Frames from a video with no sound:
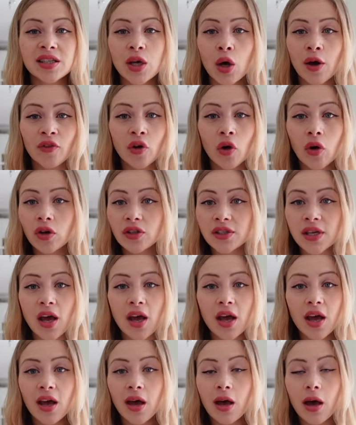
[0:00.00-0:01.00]
So I've got
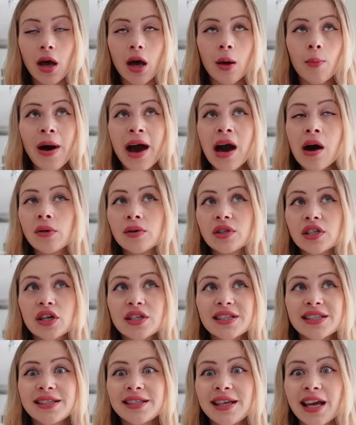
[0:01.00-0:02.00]
about
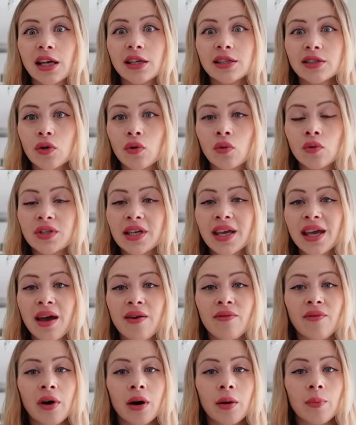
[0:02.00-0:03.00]
six
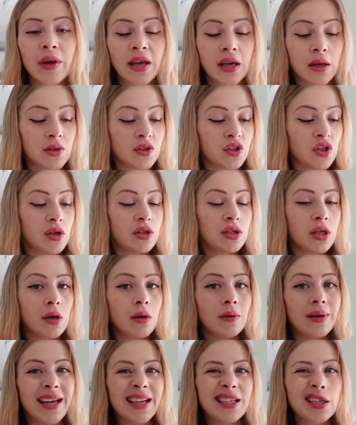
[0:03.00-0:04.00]
altogether because you
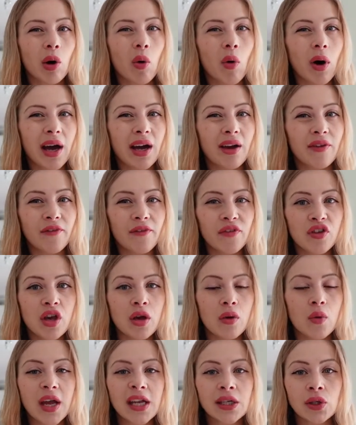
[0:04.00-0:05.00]
do need quite a
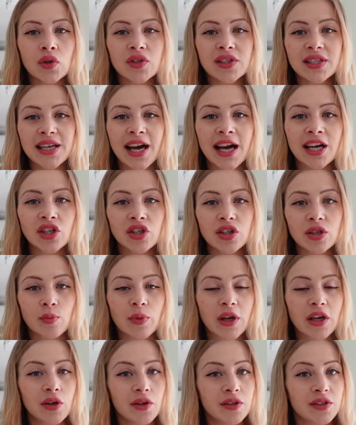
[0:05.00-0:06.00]
few in your stash
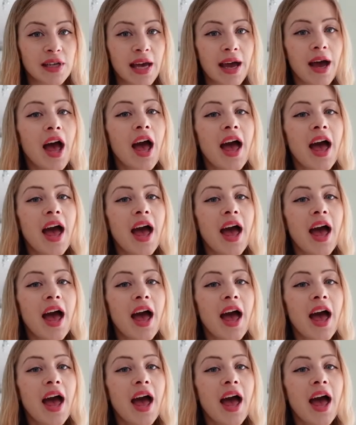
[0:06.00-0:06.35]
because